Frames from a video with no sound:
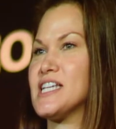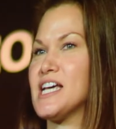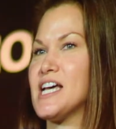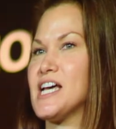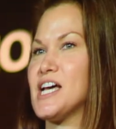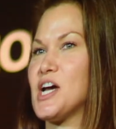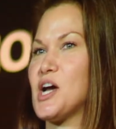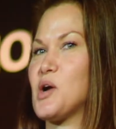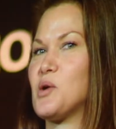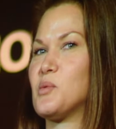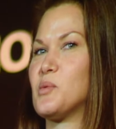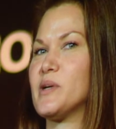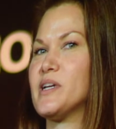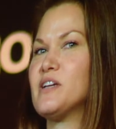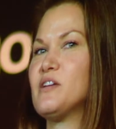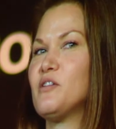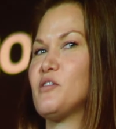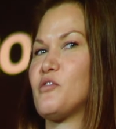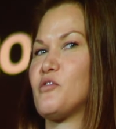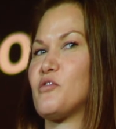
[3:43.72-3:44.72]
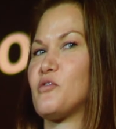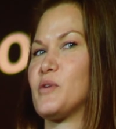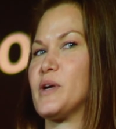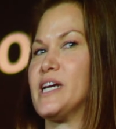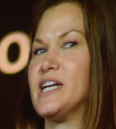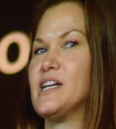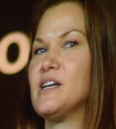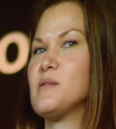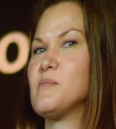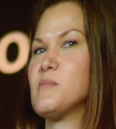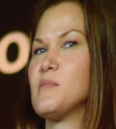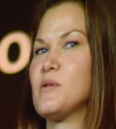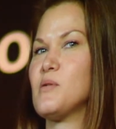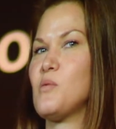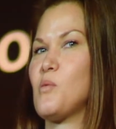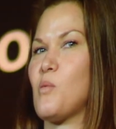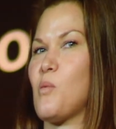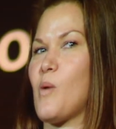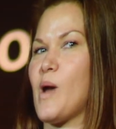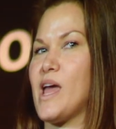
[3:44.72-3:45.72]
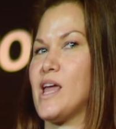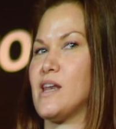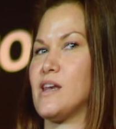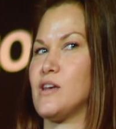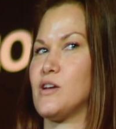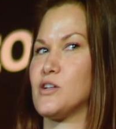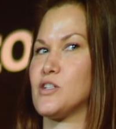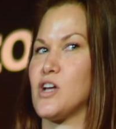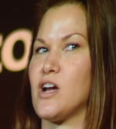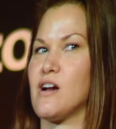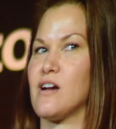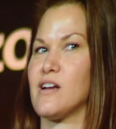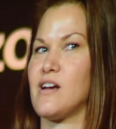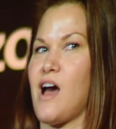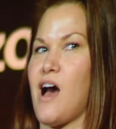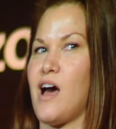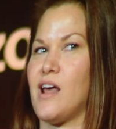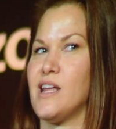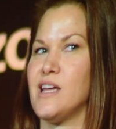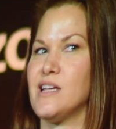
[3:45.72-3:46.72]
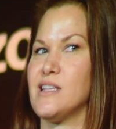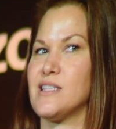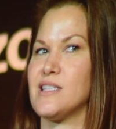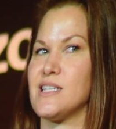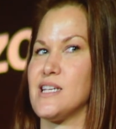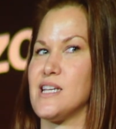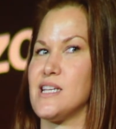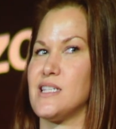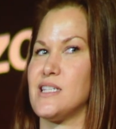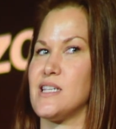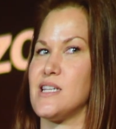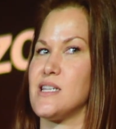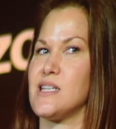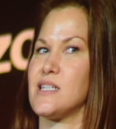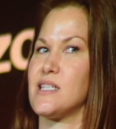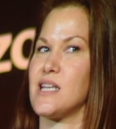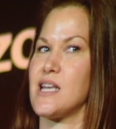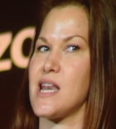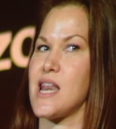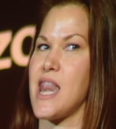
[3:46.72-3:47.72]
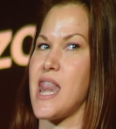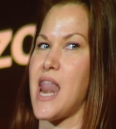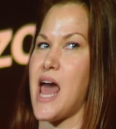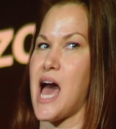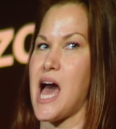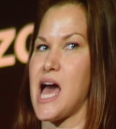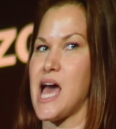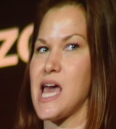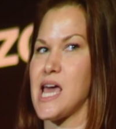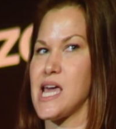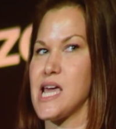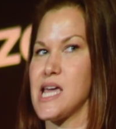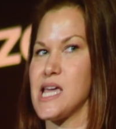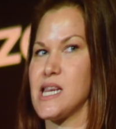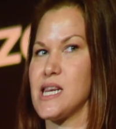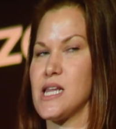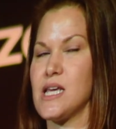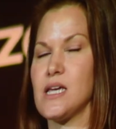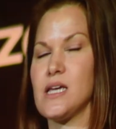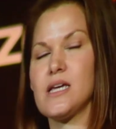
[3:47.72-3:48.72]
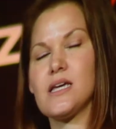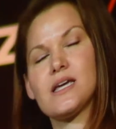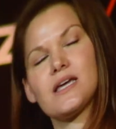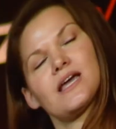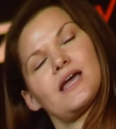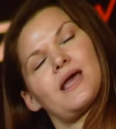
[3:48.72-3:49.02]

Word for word: a, a real freedom when your target audience isn't nine. uh,